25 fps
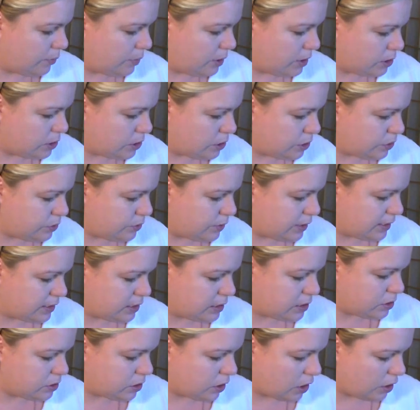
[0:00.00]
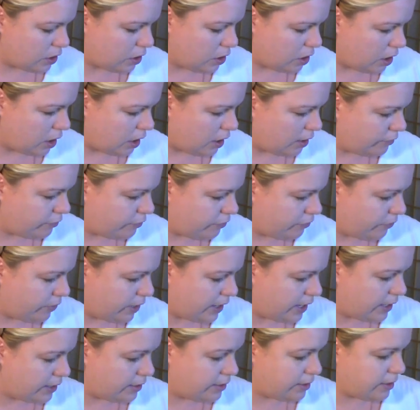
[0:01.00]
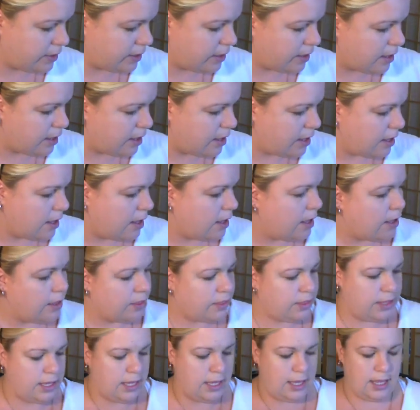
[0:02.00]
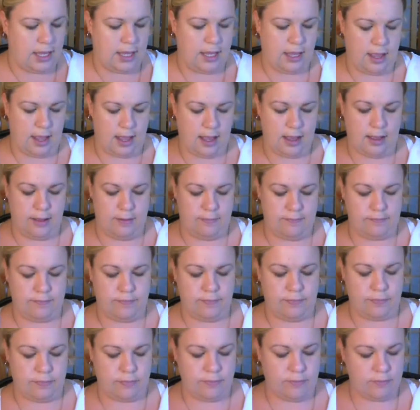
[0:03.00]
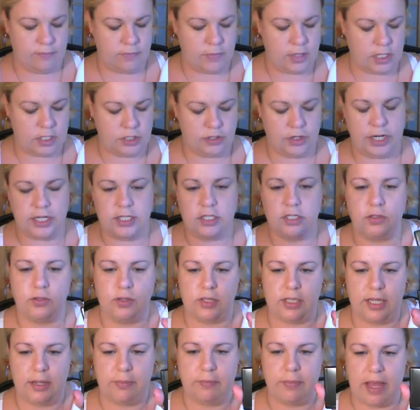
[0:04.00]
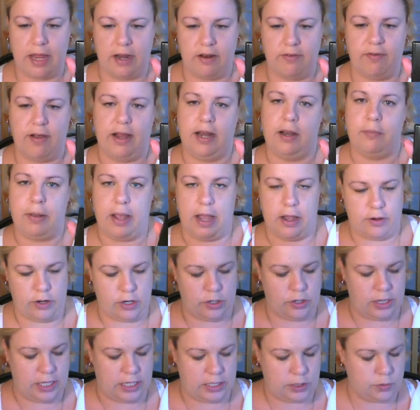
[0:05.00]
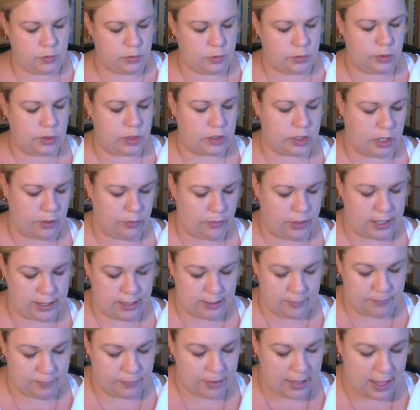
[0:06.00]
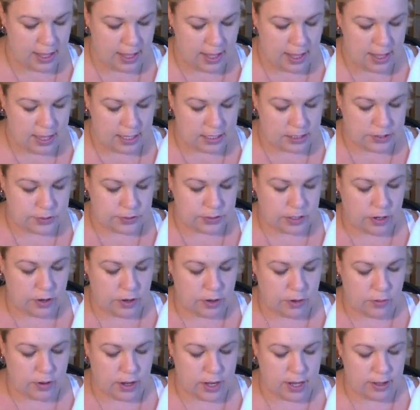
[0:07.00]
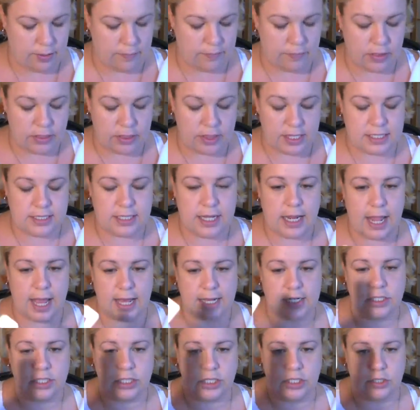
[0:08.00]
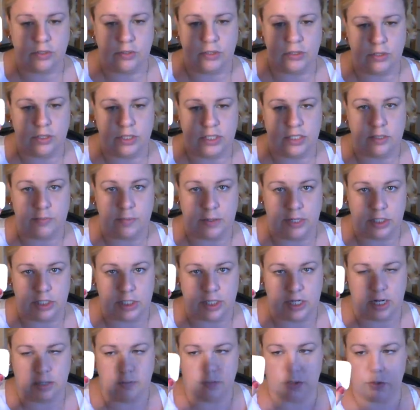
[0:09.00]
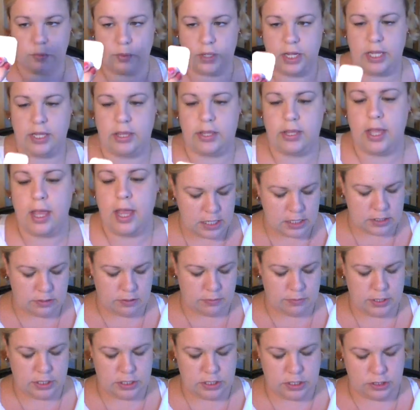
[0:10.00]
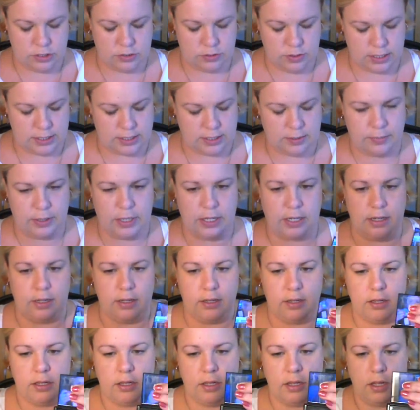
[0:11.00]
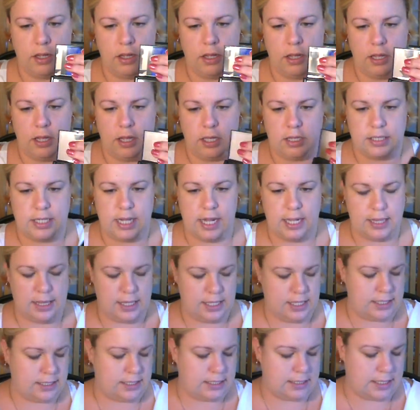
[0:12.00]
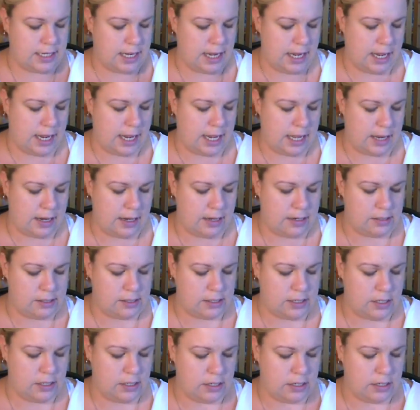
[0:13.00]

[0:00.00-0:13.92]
I want to do is start off with the translucent mattifying powder. That's what we'll start with. So this, I actually do use the sponge it comes with. So what I'm going to do is I'm going to take this and